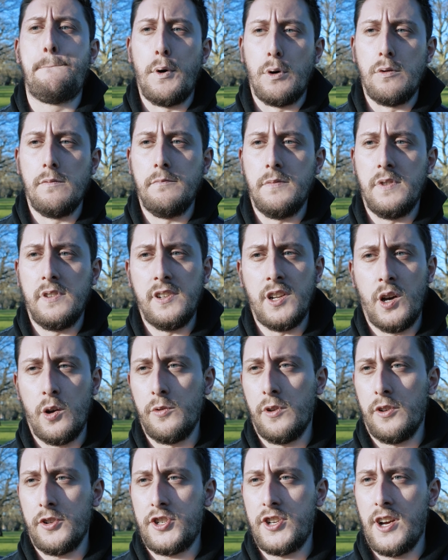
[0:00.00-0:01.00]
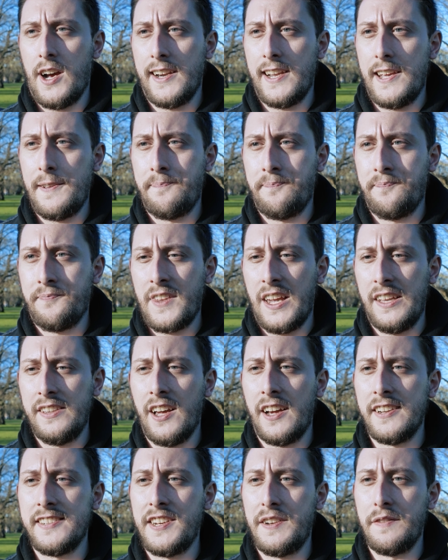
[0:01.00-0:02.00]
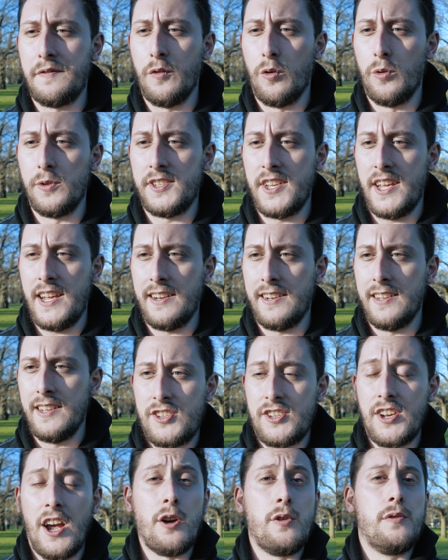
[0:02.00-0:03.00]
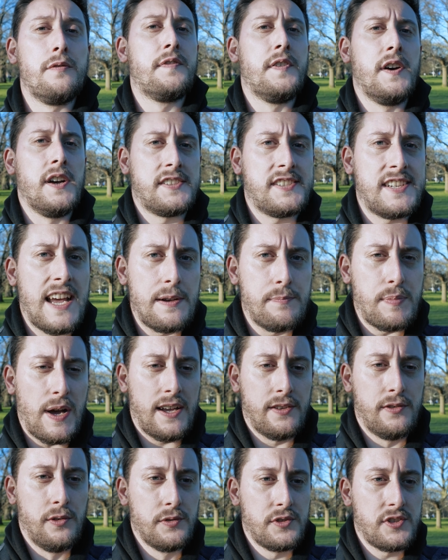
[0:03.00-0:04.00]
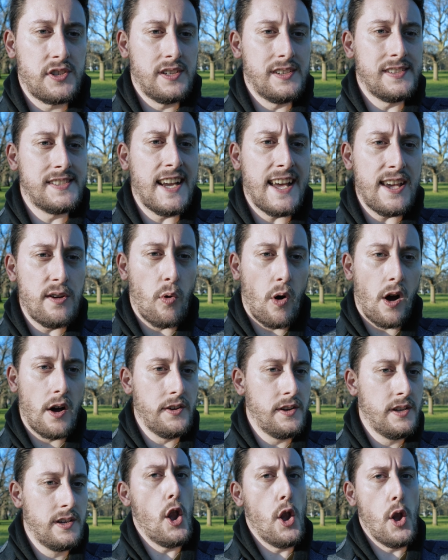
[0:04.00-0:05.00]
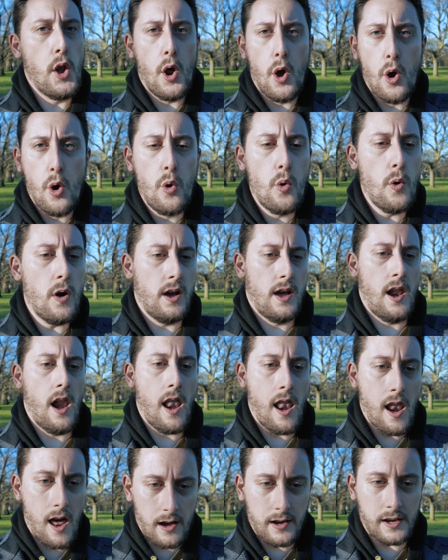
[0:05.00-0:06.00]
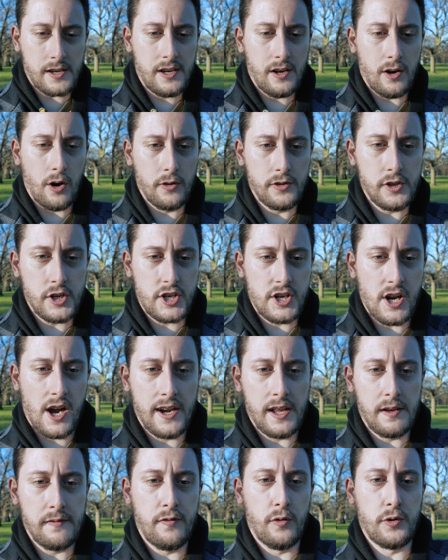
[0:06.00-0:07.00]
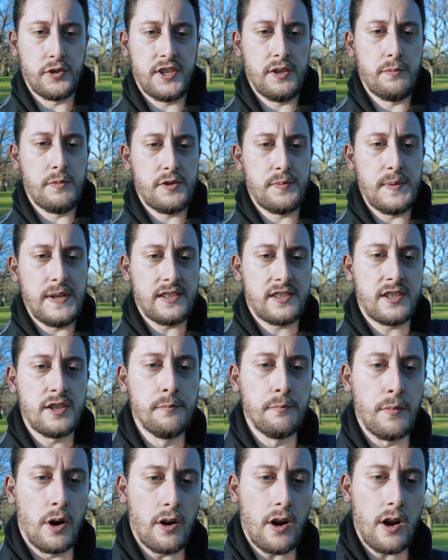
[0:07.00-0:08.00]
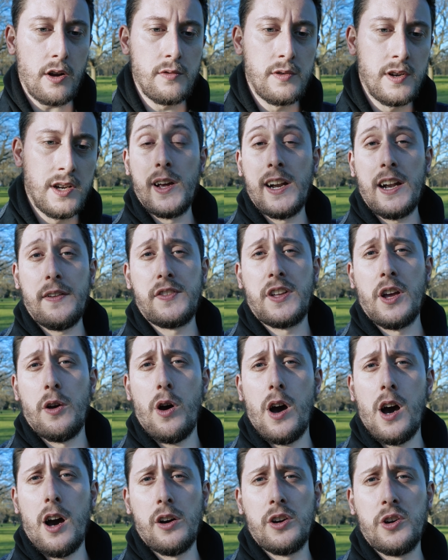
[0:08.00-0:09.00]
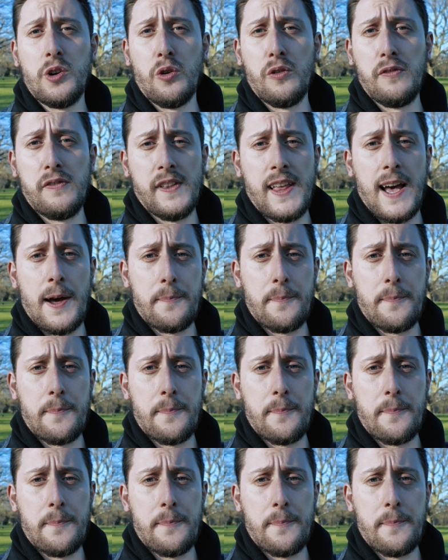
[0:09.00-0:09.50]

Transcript: Boom! No, not shiny. And 1914. So, first 10 battles, day 1, no luck on the shiny, unfortunately, which means tomorrow we're going to have to go hardcore for